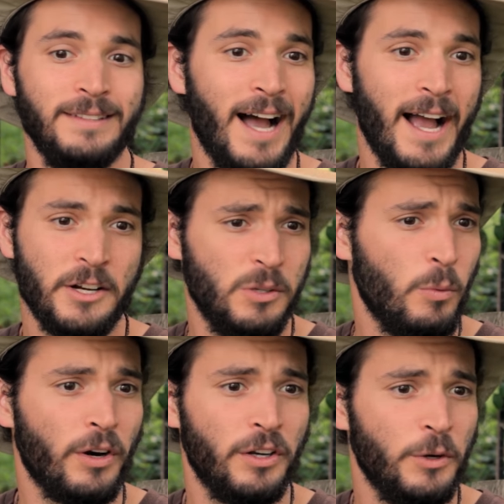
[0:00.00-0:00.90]
I
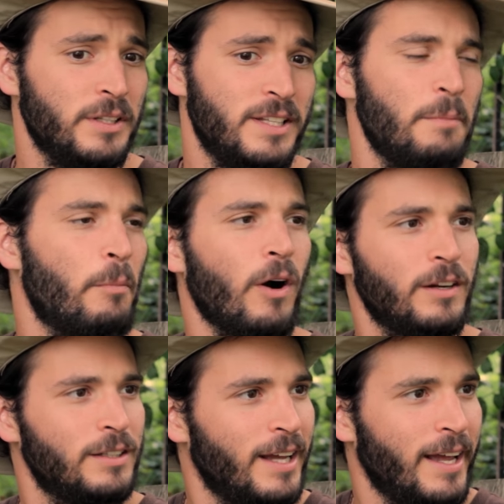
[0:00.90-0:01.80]
actually wanted to go to
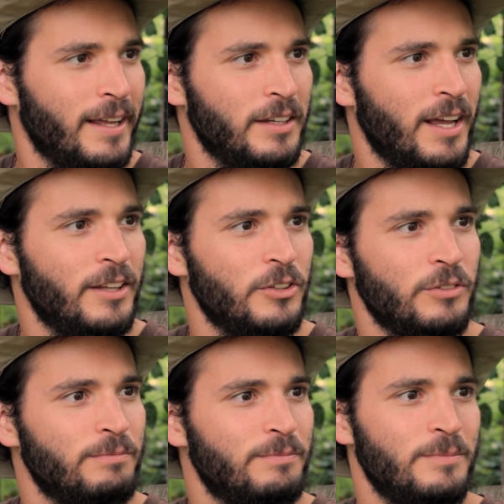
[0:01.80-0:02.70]
Denmark
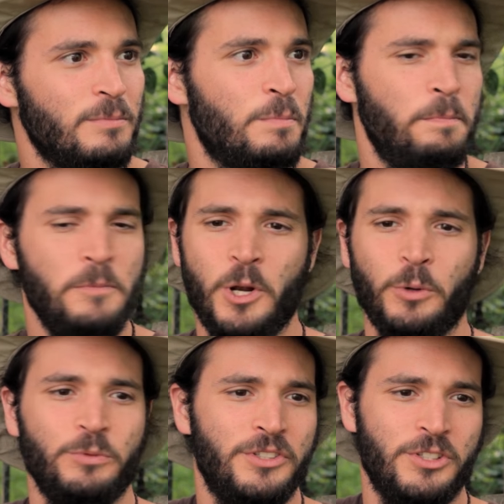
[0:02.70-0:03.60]
and you
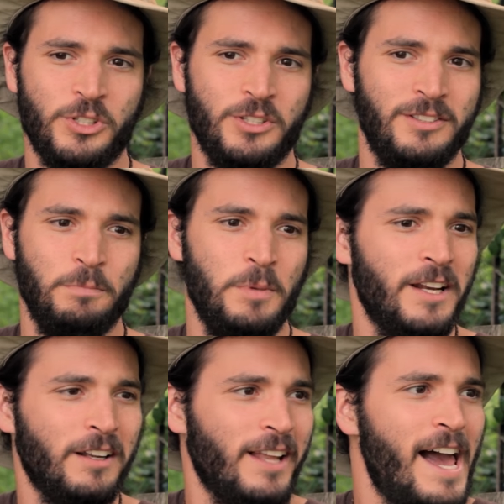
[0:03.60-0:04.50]
know,
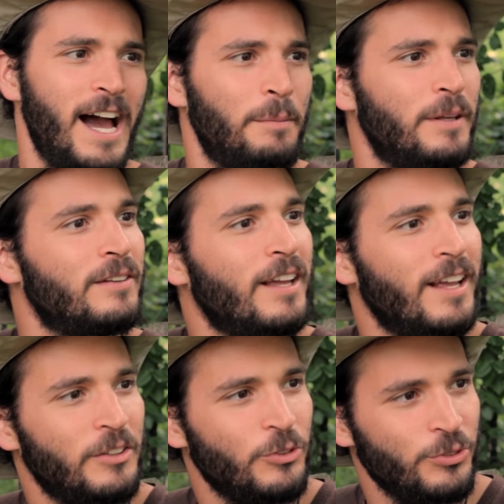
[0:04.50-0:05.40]
be in a lab
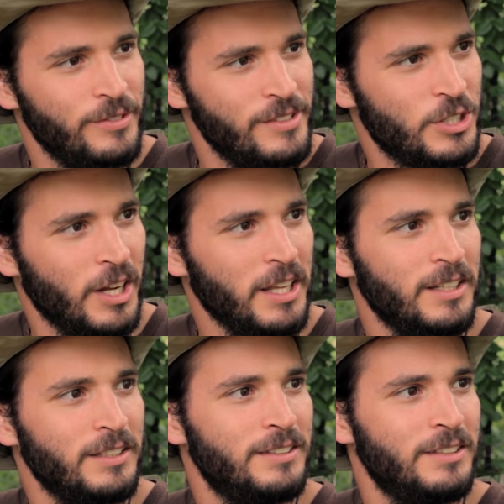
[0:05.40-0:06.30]
and
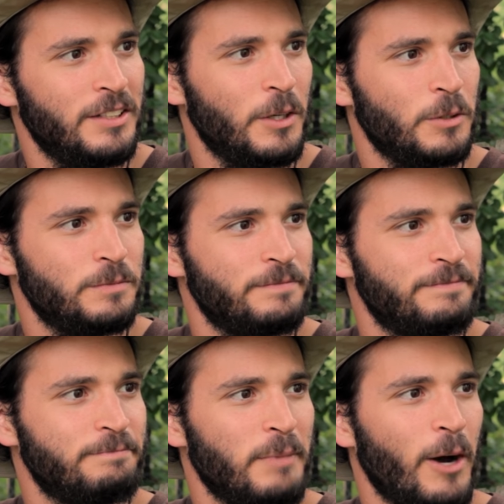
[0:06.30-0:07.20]
study, you know,
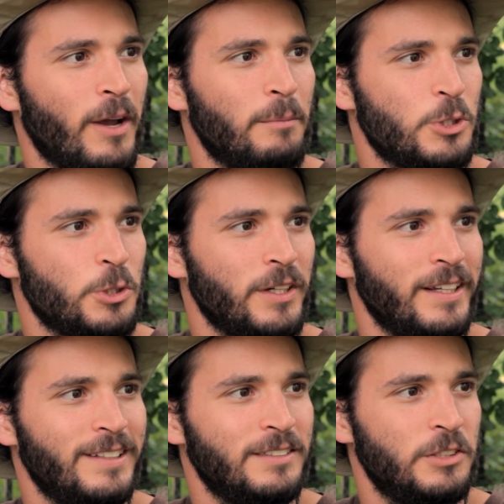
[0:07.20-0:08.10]

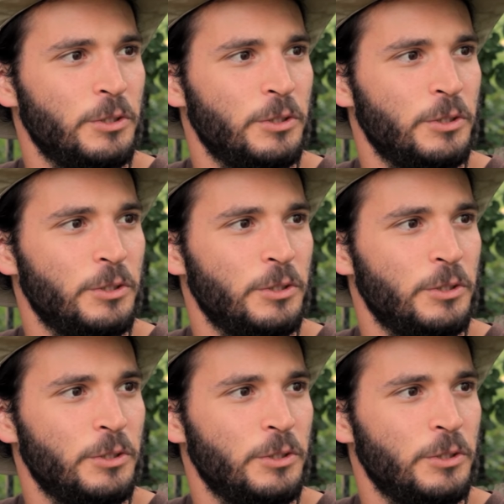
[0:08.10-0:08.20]
biochemistry and